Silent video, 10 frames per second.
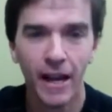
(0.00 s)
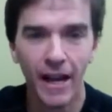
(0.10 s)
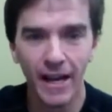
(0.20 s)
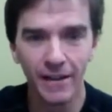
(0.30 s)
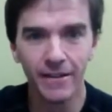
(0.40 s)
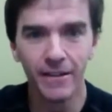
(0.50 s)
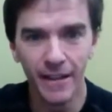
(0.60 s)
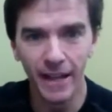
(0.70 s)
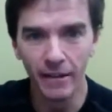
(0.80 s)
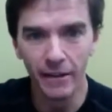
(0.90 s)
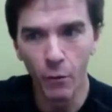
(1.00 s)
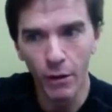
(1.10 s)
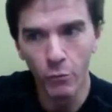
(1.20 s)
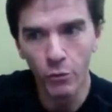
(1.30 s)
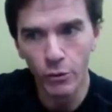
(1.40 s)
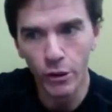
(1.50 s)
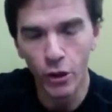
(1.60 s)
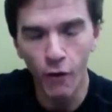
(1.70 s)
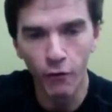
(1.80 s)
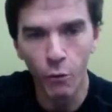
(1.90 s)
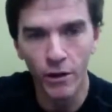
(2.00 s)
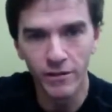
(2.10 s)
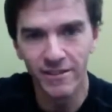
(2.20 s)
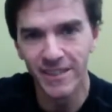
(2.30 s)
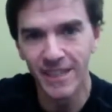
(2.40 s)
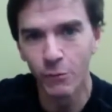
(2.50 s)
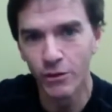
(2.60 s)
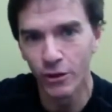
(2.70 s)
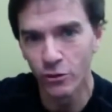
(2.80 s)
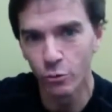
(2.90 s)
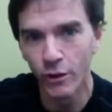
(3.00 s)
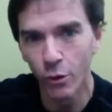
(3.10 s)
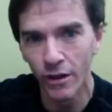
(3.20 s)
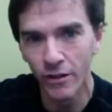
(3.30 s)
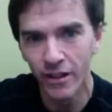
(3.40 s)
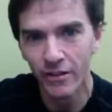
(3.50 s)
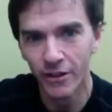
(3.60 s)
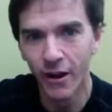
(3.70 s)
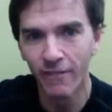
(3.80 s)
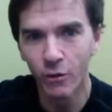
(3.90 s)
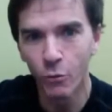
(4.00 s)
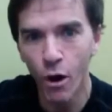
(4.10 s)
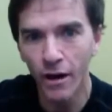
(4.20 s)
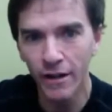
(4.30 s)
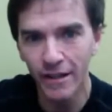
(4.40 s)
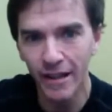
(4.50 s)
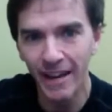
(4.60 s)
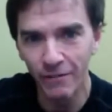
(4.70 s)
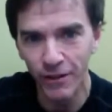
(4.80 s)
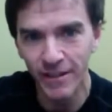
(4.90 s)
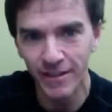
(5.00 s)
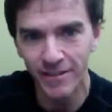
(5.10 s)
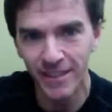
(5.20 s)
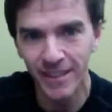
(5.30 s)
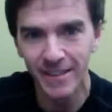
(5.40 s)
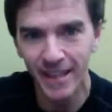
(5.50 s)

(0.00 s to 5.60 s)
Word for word: and that way, when the golfer wants to see what their swing was, they don't have to walk 8 feet to see it.